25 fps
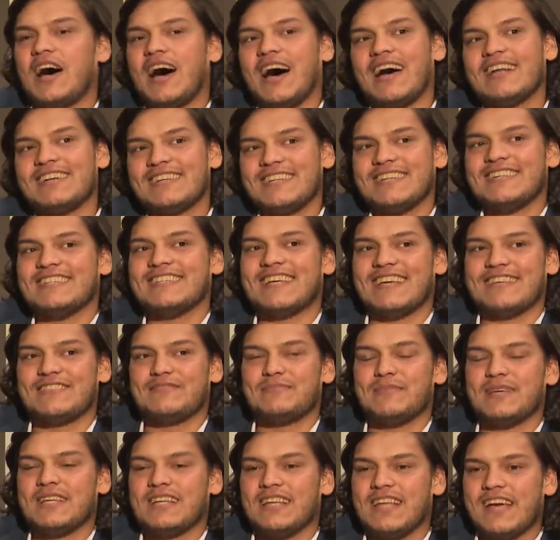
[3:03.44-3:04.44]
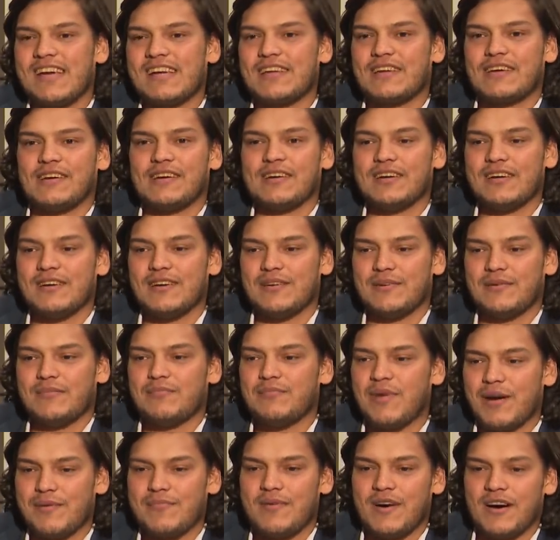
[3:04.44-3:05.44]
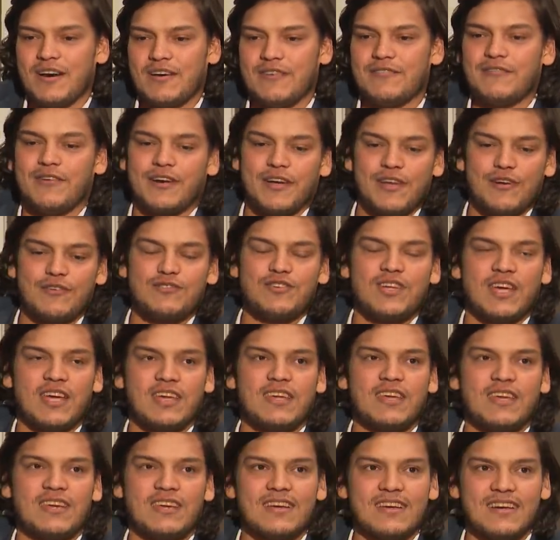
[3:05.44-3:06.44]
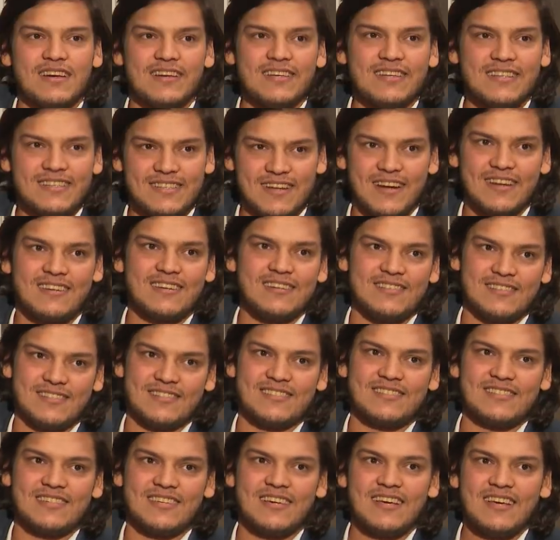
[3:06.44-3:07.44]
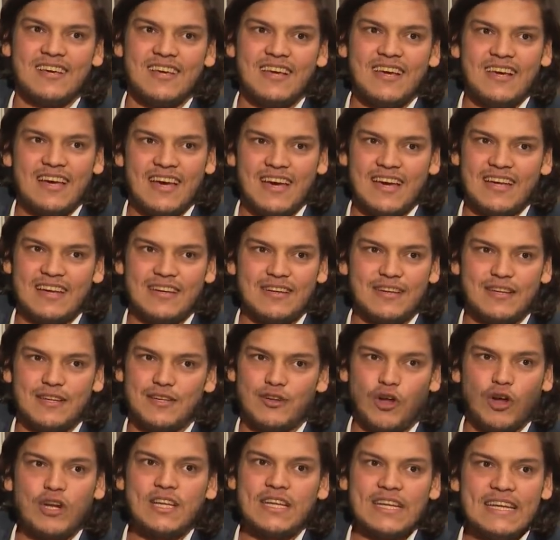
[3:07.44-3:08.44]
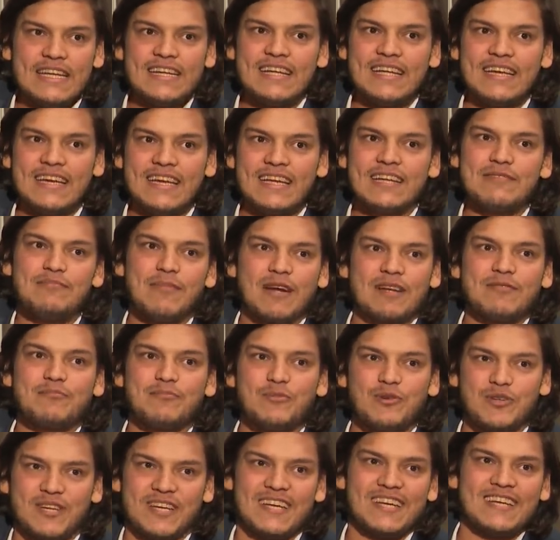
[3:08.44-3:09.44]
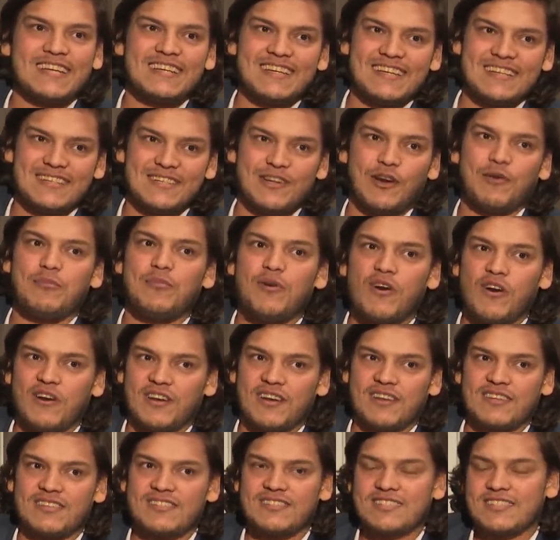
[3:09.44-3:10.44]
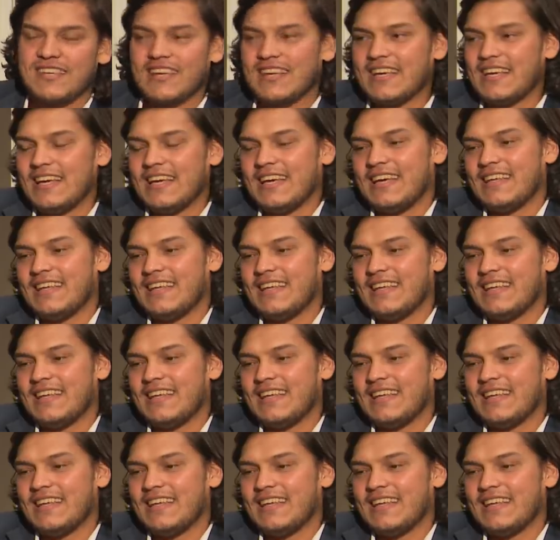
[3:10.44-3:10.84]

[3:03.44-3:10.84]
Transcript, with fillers: aunties has been like, uh, Baba, why are you taking mm. uh, cutlets and uh, not eating it, but putting it in your pocket? Yeah.